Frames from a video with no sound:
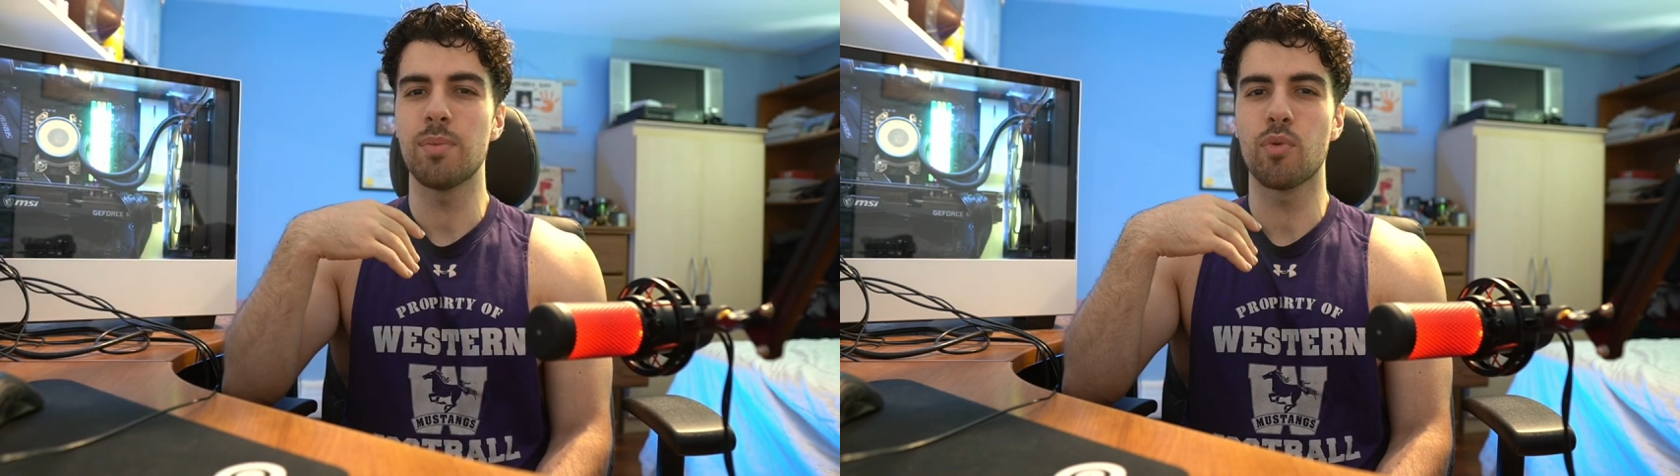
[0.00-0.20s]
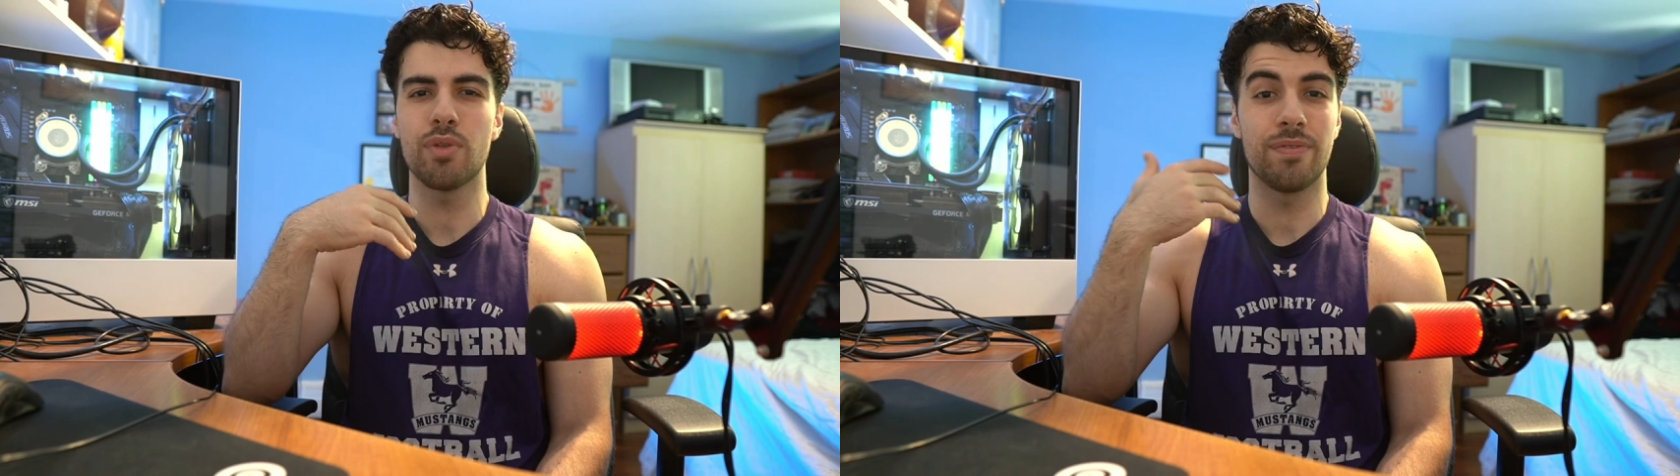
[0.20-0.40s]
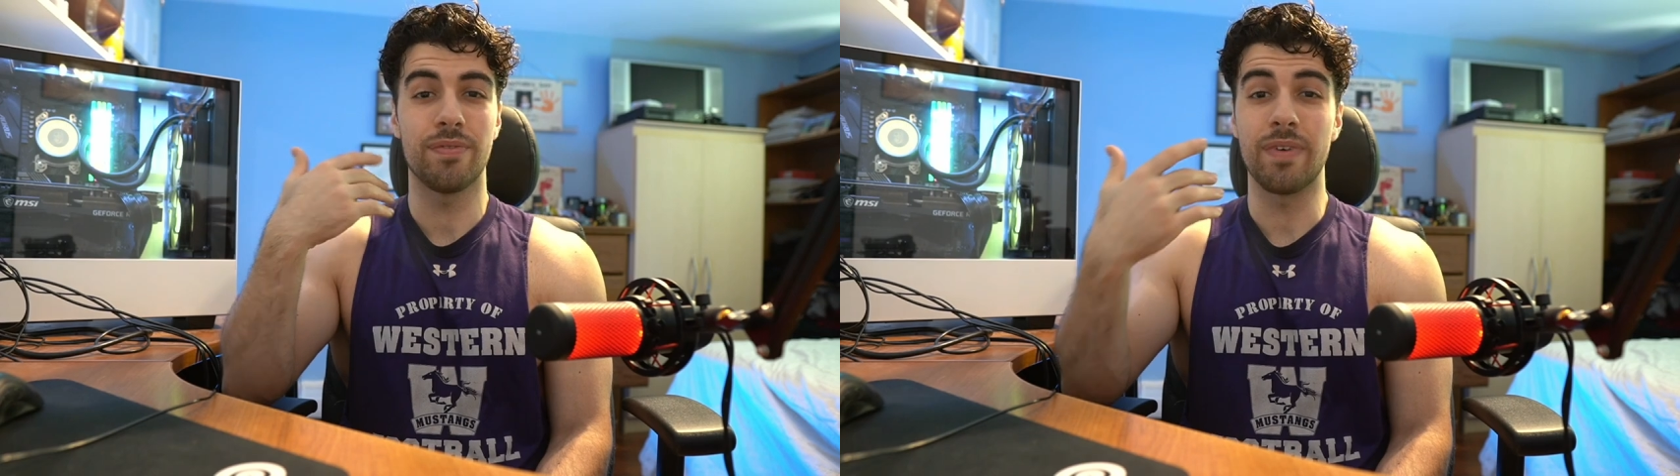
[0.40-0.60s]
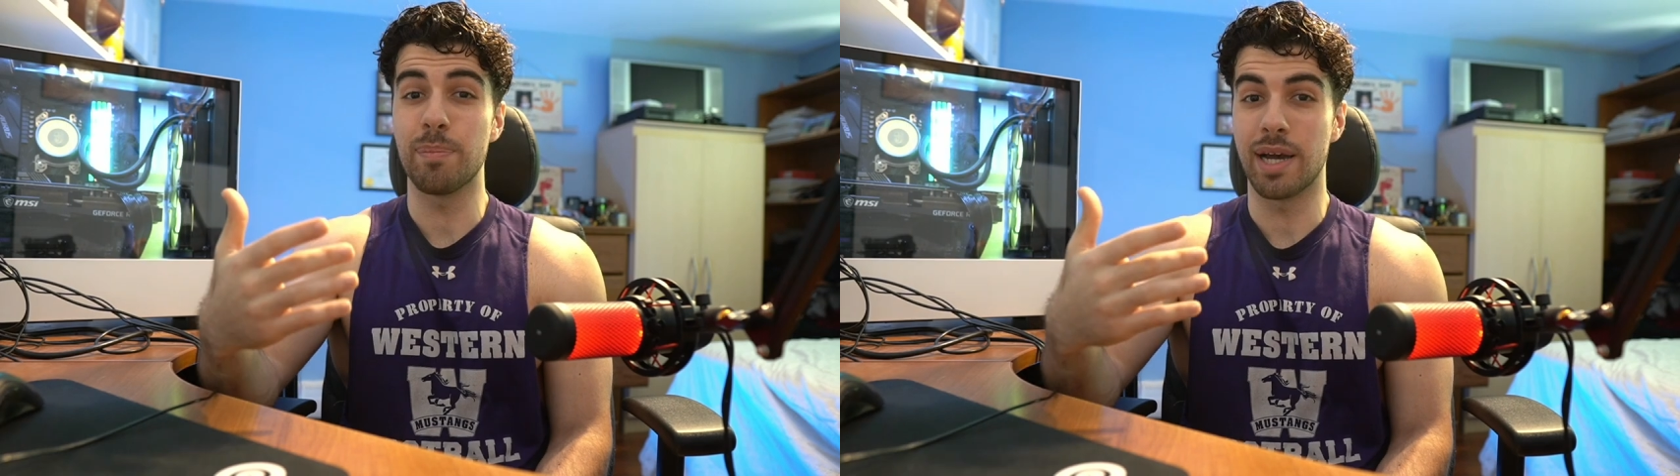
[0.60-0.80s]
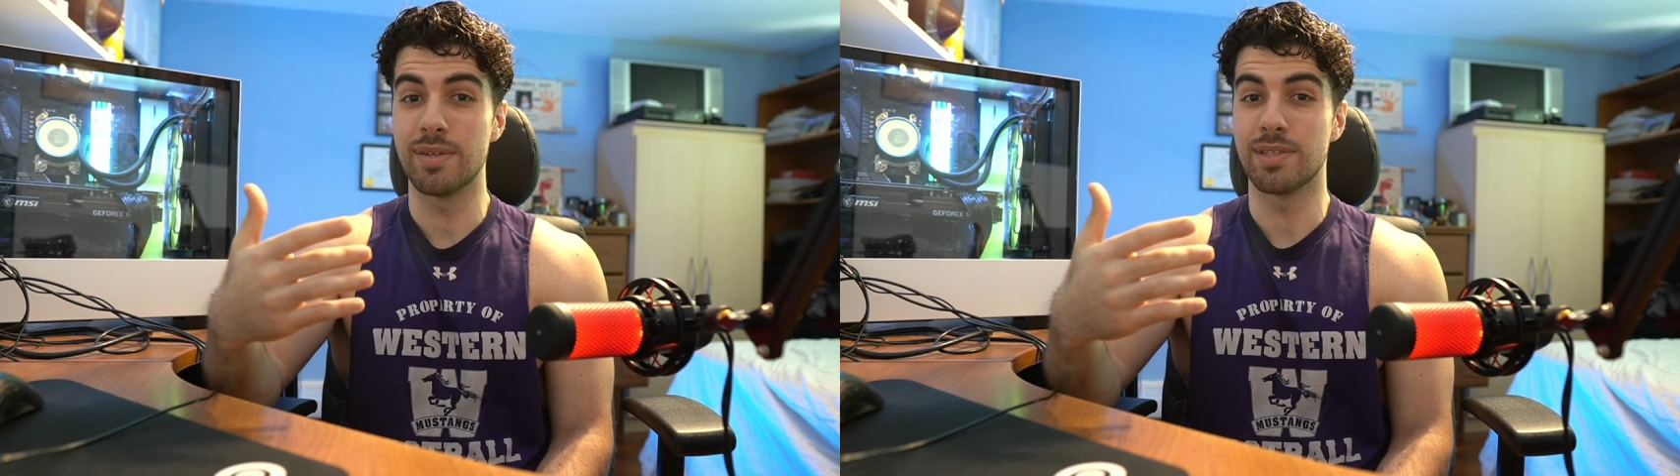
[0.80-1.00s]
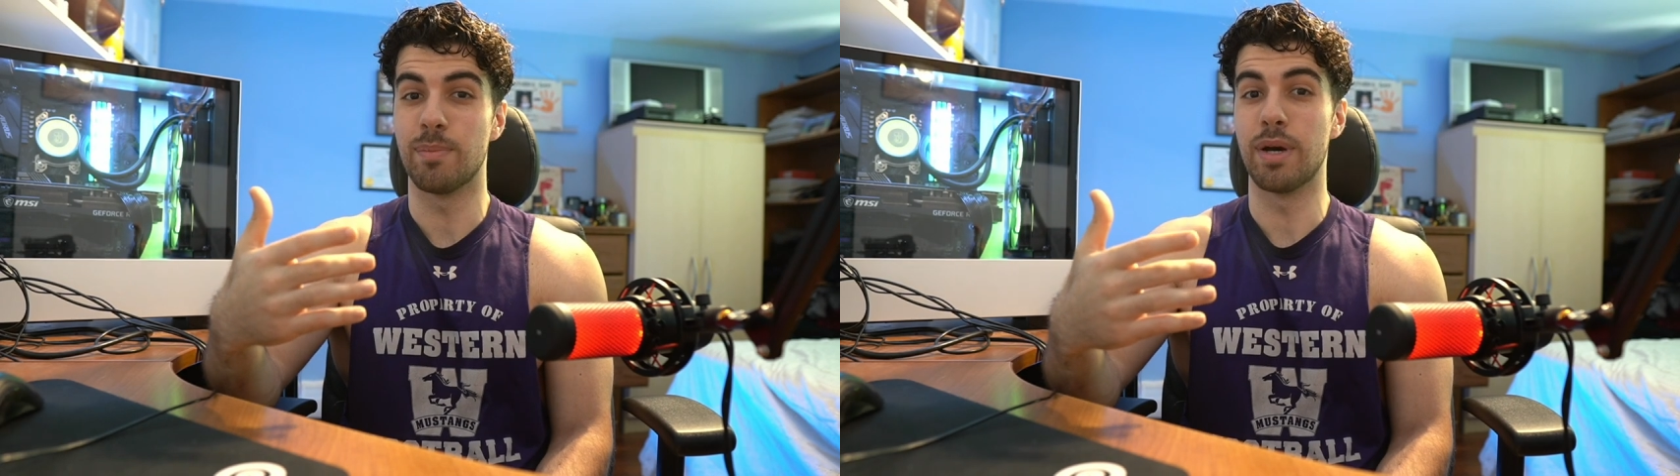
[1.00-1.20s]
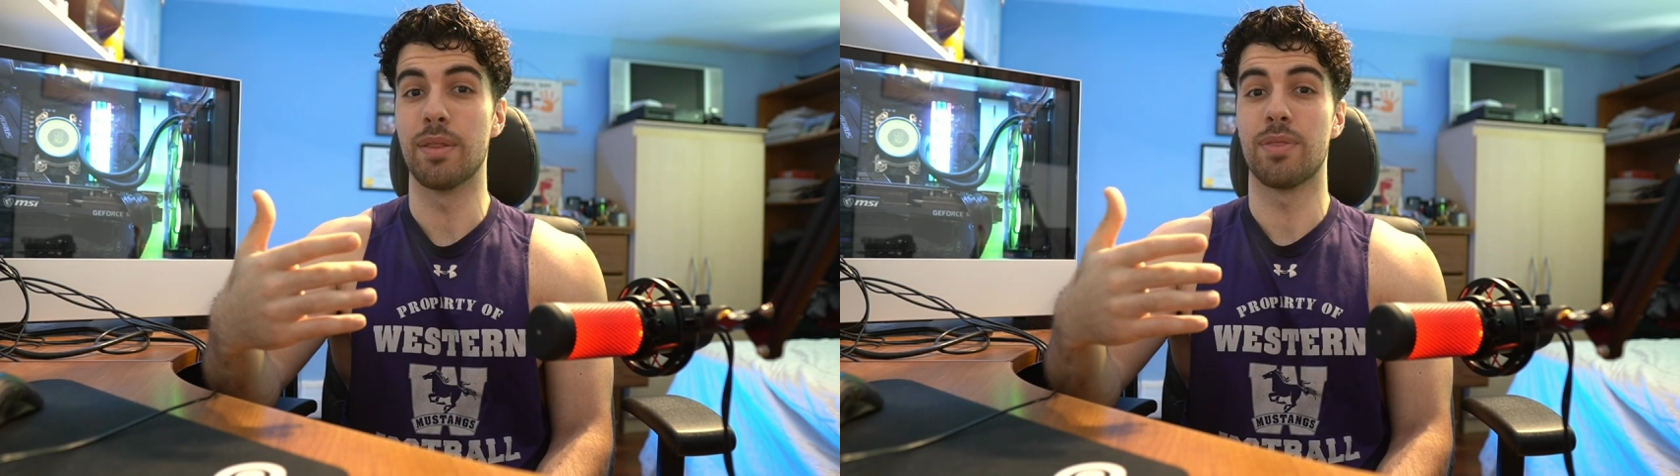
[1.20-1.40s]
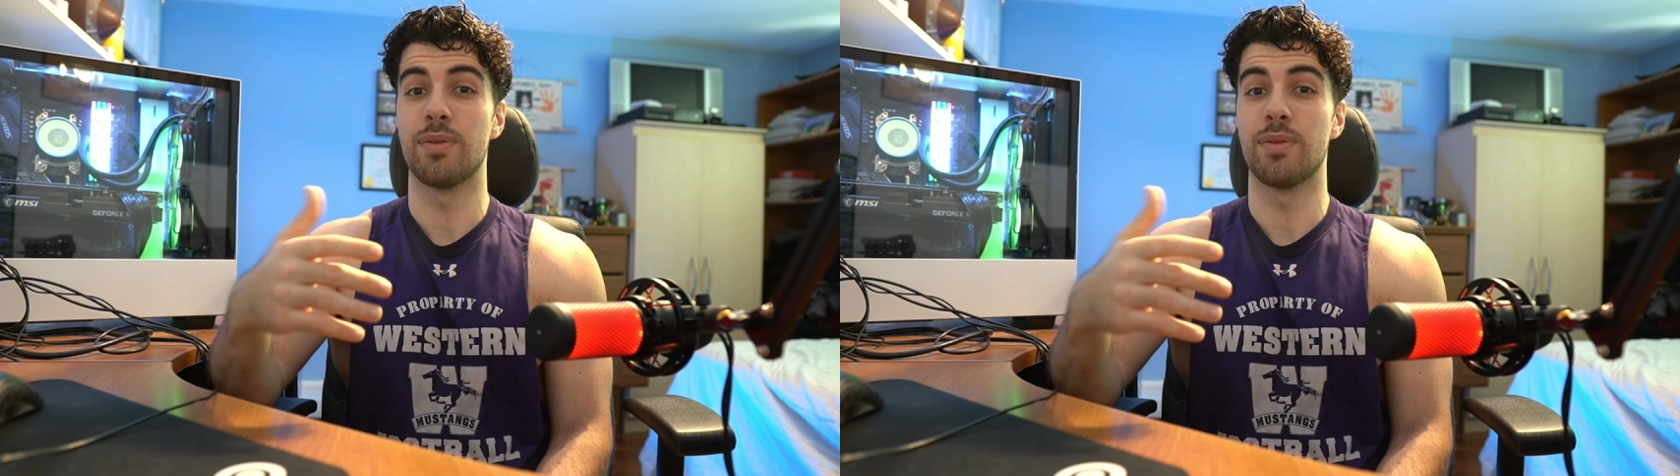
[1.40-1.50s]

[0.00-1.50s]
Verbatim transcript: gain more than five pounds a month.